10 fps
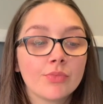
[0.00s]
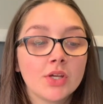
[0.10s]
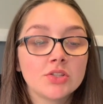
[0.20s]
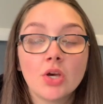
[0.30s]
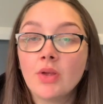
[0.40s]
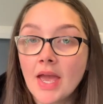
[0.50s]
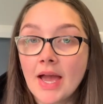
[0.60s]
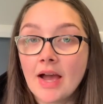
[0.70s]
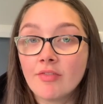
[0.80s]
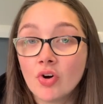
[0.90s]
So yeah,
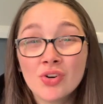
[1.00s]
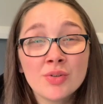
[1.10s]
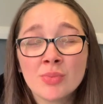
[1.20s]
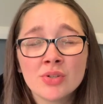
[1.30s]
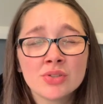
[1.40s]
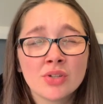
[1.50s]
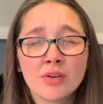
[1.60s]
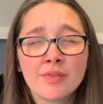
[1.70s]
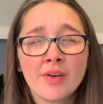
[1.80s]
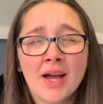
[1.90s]
I've ordered more
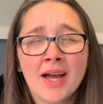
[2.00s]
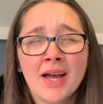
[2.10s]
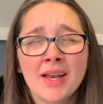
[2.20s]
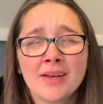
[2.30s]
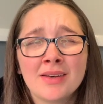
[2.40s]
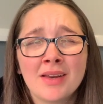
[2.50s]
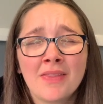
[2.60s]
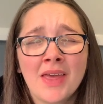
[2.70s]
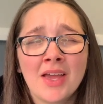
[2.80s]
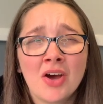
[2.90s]
stuff and
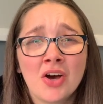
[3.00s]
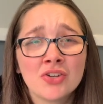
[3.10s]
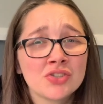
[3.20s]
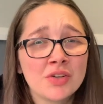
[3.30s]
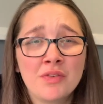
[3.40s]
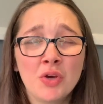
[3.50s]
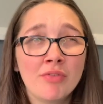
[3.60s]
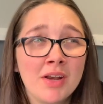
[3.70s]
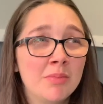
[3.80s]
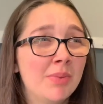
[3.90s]
they are just a few
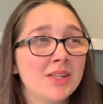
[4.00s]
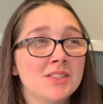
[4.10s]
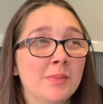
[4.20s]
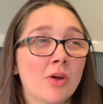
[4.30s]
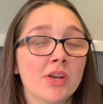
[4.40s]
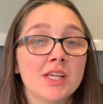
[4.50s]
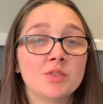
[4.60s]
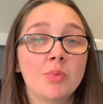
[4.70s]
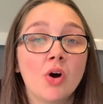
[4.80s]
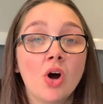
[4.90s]
random bits, to be
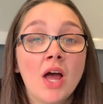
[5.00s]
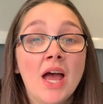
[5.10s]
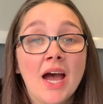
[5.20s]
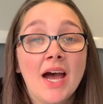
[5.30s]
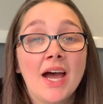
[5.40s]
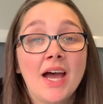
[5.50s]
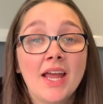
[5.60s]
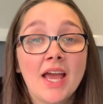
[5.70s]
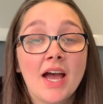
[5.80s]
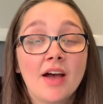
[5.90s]
honest, but I
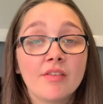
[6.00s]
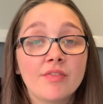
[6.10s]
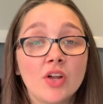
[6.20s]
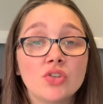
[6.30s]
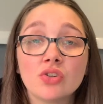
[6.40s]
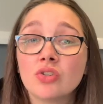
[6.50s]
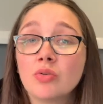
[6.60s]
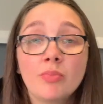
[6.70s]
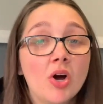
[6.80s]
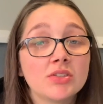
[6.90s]
have done
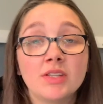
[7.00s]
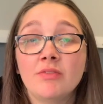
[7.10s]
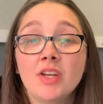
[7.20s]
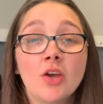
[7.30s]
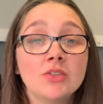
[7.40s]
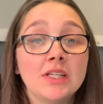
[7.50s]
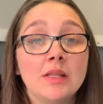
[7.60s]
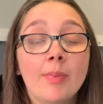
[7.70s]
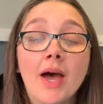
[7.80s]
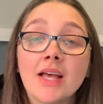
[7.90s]
unboxing videos in
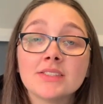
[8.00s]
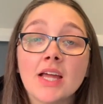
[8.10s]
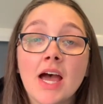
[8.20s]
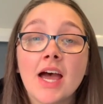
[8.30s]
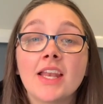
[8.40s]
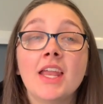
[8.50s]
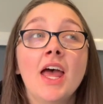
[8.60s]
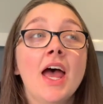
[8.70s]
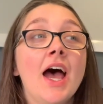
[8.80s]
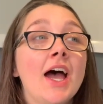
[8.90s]
the past and
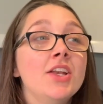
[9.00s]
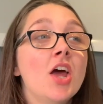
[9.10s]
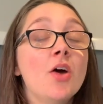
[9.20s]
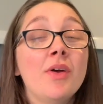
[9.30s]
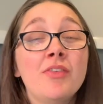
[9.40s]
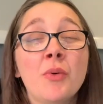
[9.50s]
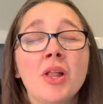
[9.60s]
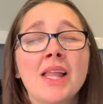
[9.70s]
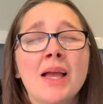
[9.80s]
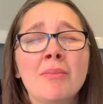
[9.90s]
I know if you
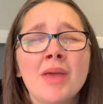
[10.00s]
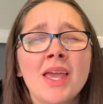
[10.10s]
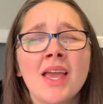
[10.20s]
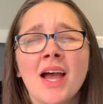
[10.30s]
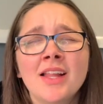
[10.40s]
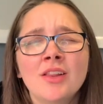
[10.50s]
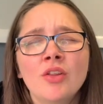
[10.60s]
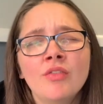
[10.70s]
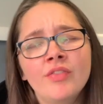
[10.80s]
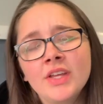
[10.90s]
are like me, I
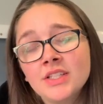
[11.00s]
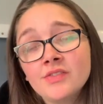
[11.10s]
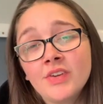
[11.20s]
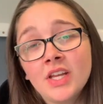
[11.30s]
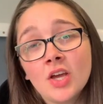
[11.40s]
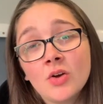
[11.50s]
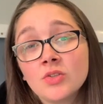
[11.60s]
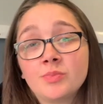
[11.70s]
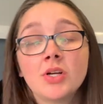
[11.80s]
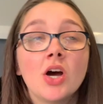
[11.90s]
love these
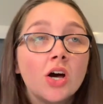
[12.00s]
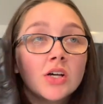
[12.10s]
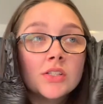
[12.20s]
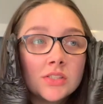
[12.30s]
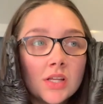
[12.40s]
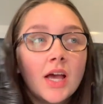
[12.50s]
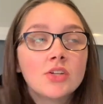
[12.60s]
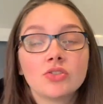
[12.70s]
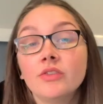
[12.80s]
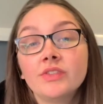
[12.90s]
videos because I
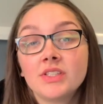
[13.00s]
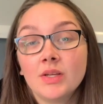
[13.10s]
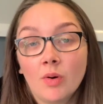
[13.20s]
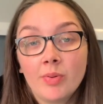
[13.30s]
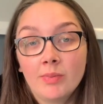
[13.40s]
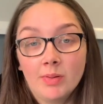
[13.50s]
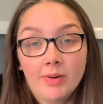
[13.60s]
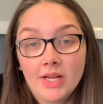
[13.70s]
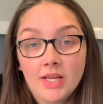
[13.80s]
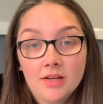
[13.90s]
just love to see what people are
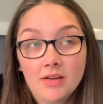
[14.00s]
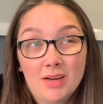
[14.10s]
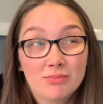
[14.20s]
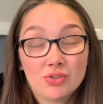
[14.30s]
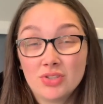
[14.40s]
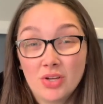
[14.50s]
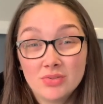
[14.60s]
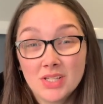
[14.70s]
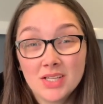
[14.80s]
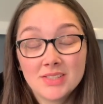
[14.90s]
buying. I'm just
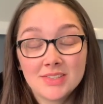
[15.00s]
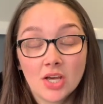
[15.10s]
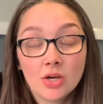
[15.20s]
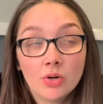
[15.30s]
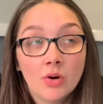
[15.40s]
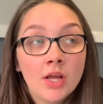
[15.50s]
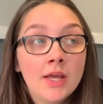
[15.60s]
nosy. So